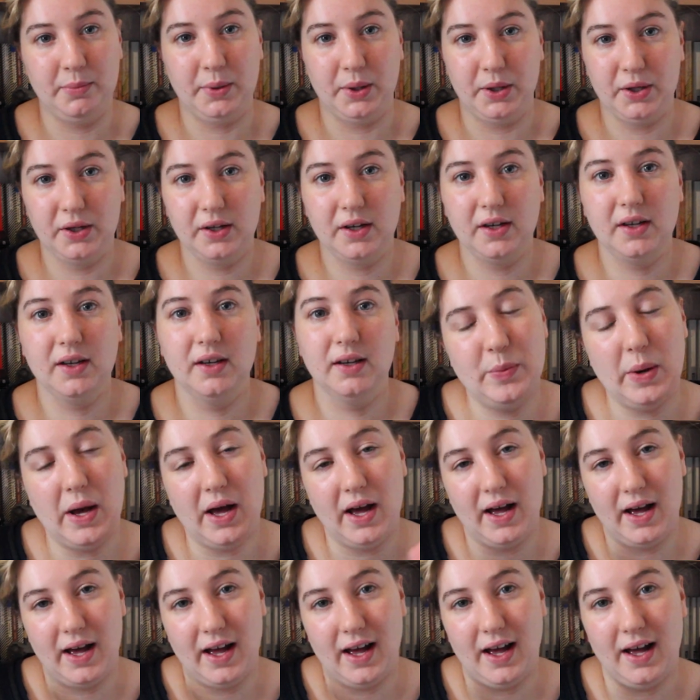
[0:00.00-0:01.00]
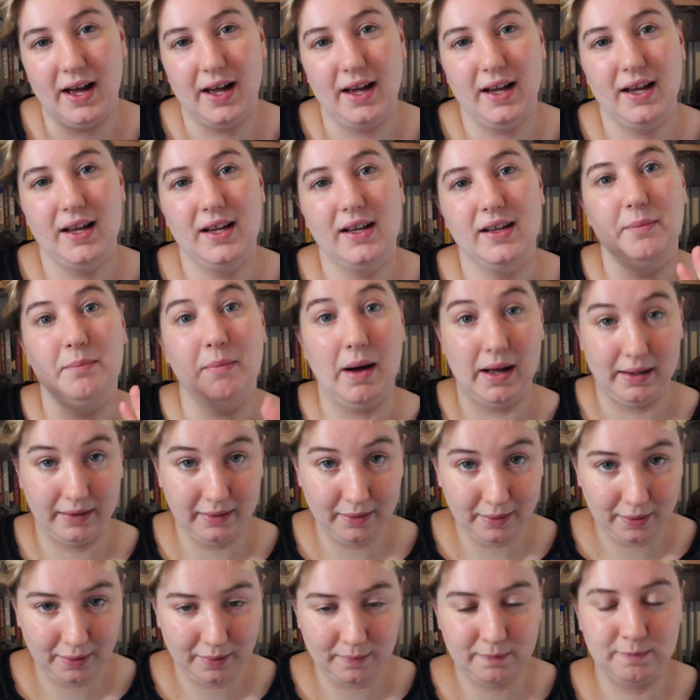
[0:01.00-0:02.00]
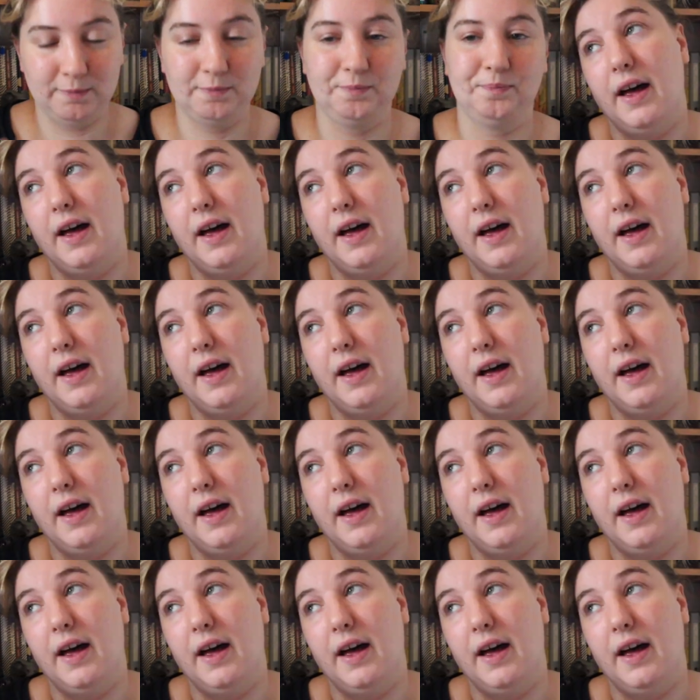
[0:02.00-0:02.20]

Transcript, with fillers: book per month.